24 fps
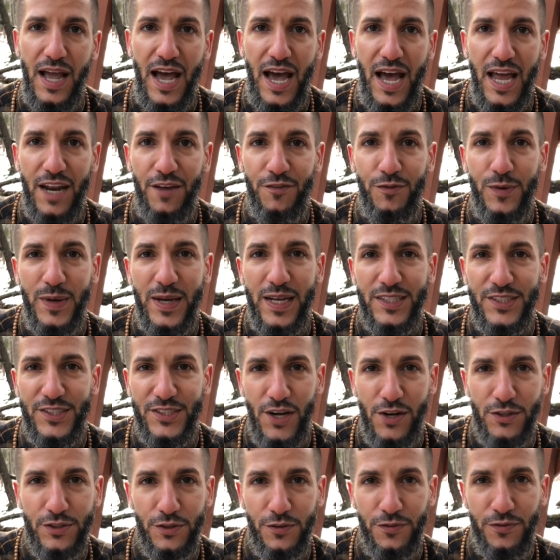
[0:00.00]
And if we can
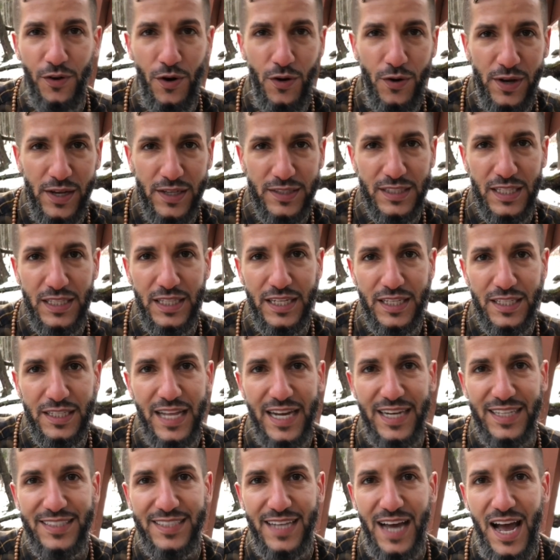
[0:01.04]
start to focus a little
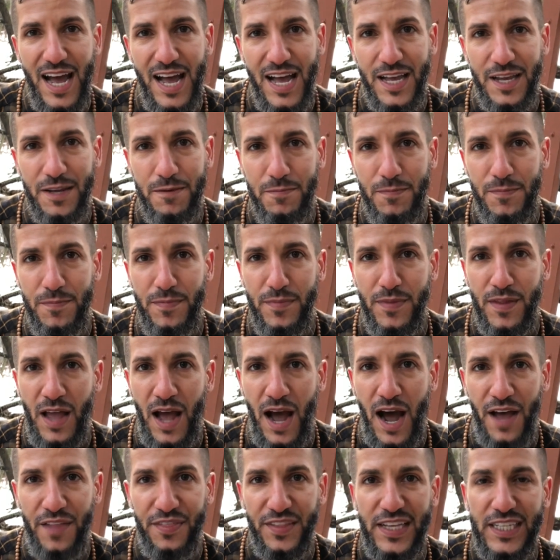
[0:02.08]
at a time
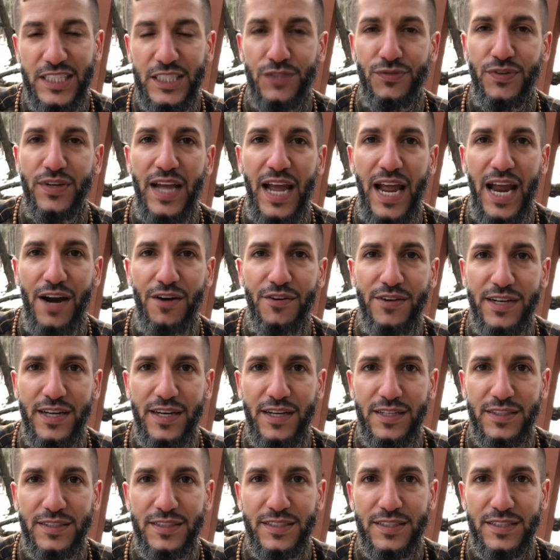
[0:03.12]
on these 3
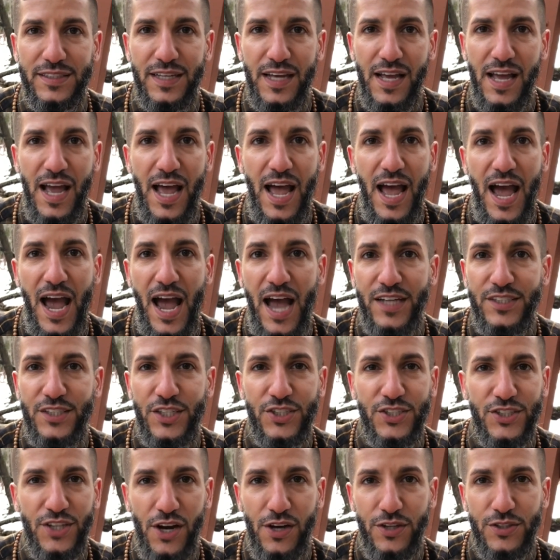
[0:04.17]
areas and just
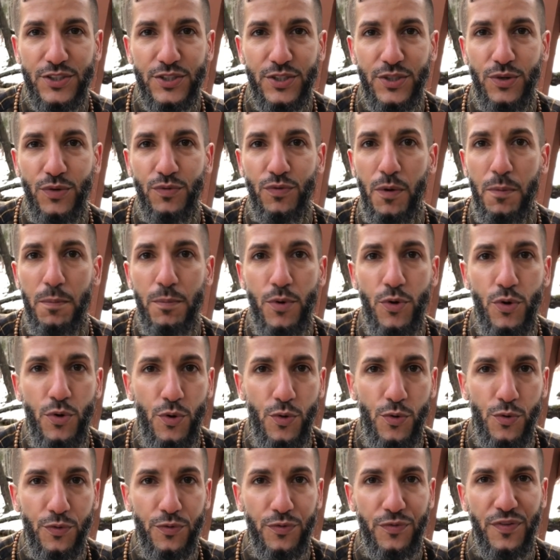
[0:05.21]
start to
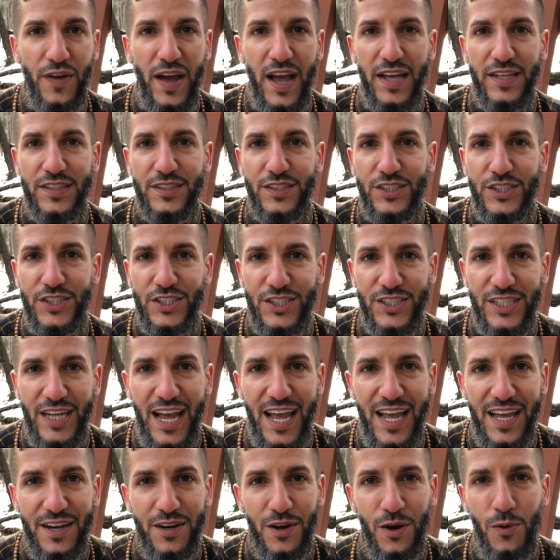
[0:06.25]
remove and
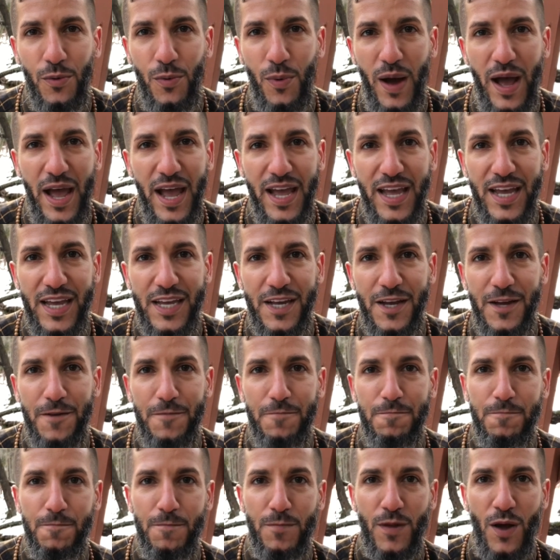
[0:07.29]
shed away
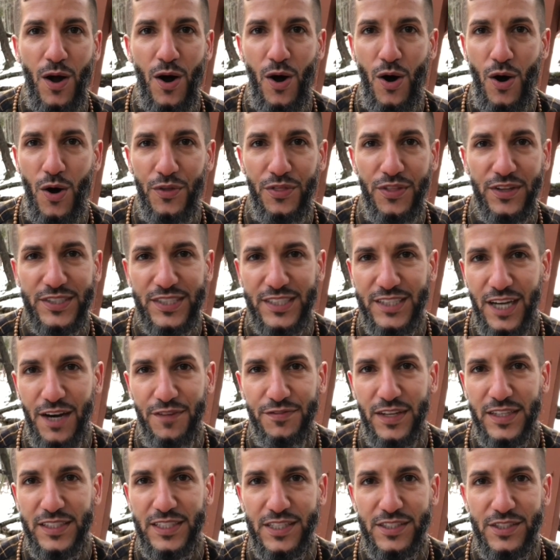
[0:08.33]
all the stuff
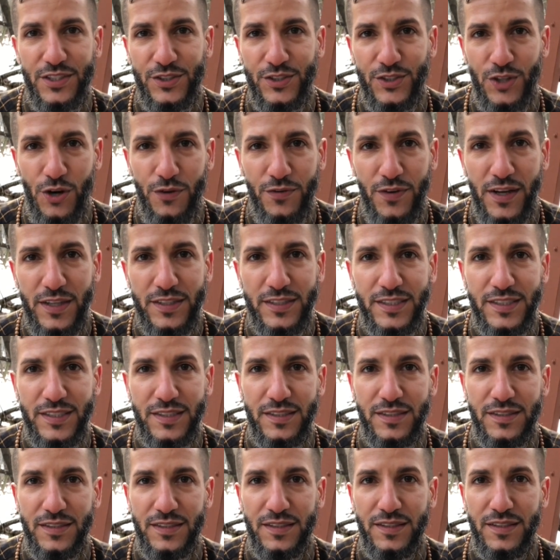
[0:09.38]
that doesn't serve us,
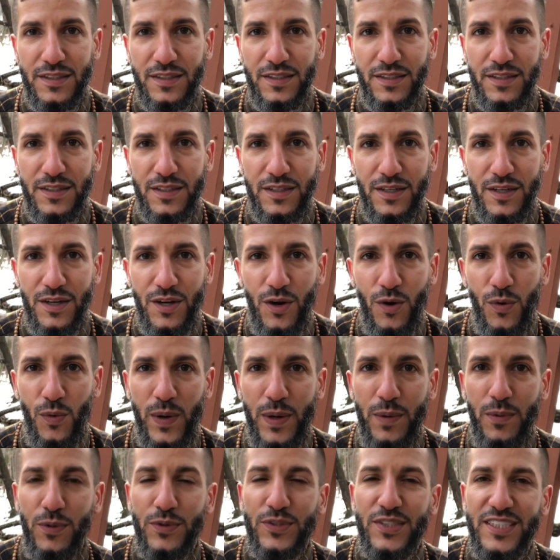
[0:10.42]
we
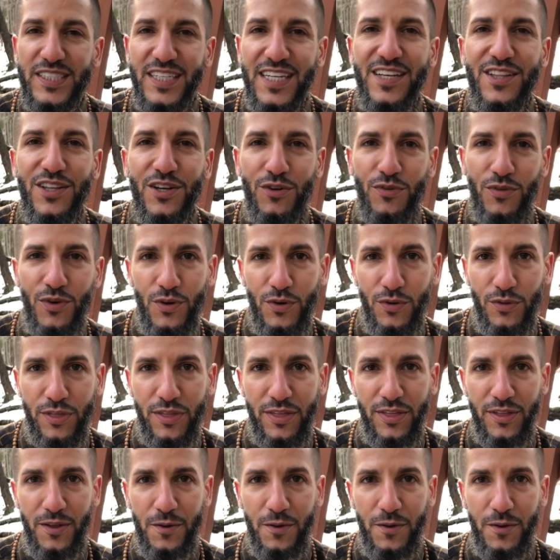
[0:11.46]
will see the growth.